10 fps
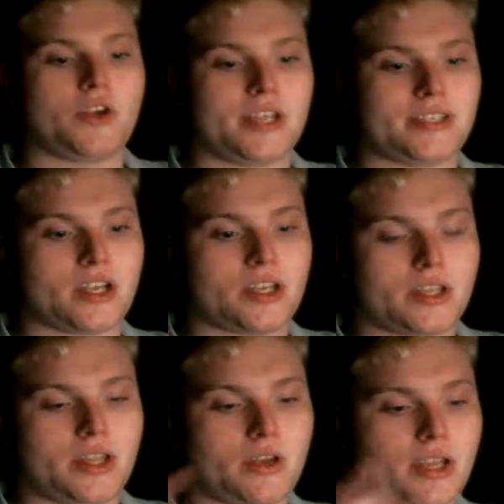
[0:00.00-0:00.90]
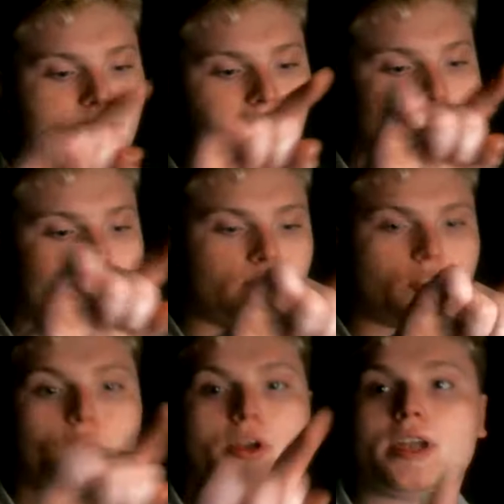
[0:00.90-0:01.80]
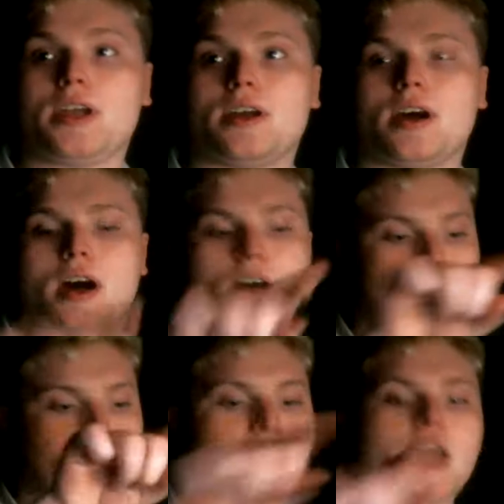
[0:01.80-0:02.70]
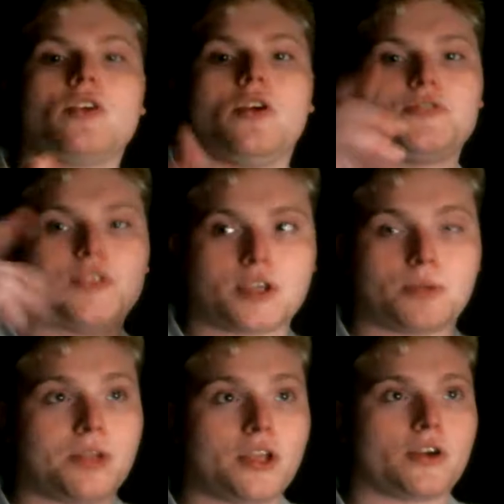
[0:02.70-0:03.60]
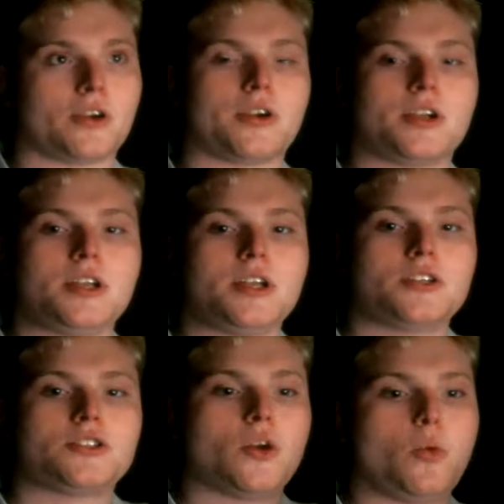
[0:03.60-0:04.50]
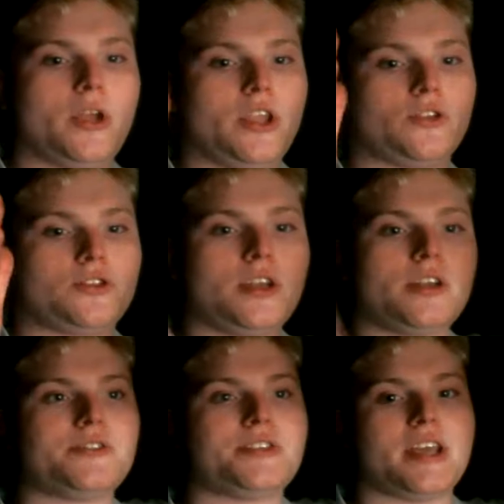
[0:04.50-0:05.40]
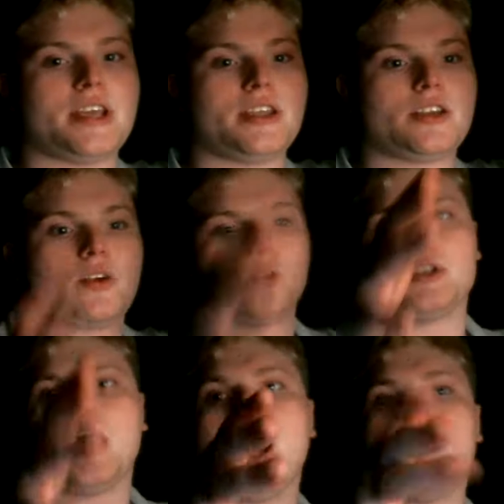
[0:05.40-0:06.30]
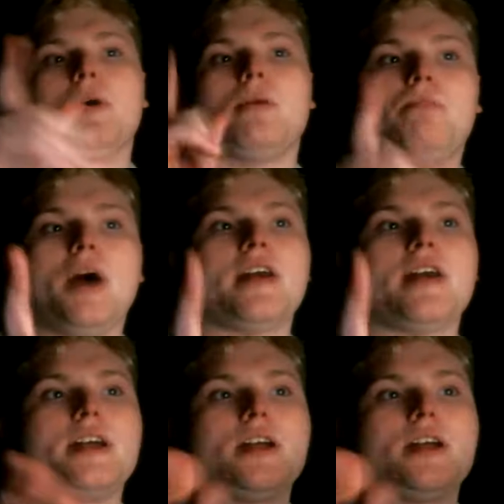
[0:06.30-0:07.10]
is a degree panel to the computer. So when you tilt it, it goes up, but